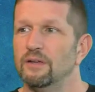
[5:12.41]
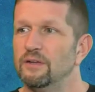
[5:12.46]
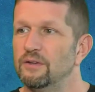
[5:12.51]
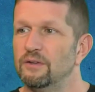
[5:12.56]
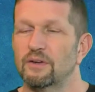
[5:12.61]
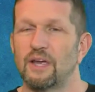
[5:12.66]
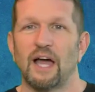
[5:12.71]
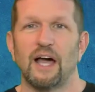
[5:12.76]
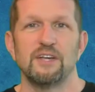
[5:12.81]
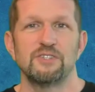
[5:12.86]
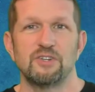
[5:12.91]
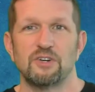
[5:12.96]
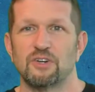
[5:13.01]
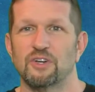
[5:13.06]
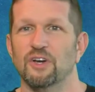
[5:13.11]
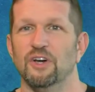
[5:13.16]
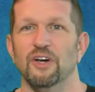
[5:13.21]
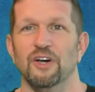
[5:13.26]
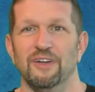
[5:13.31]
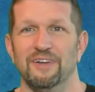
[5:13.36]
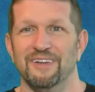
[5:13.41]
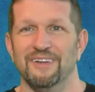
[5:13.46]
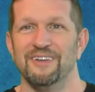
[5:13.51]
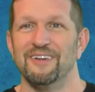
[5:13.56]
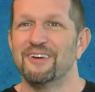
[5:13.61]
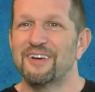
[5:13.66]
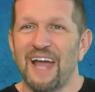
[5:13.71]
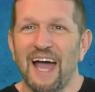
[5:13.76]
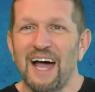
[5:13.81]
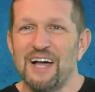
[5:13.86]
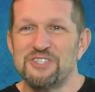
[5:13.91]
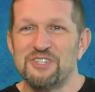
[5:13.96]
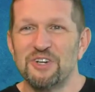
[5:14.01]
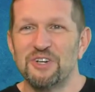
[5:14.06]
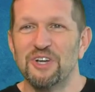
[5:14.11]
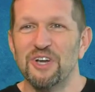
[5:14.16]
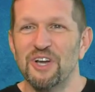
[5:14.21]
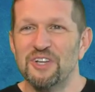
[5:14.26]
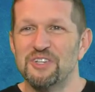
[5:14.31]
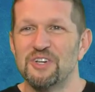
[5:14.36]
You guys are good. You guys are
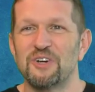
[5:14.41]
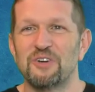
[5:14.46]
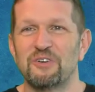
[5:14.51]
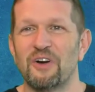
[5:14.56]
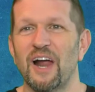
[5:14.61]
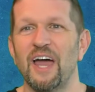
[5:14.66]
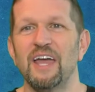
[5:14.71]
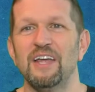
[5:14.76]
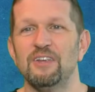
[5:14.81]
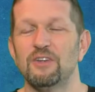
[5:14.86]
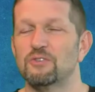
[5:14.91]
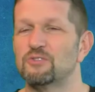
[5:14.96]
good, you're great.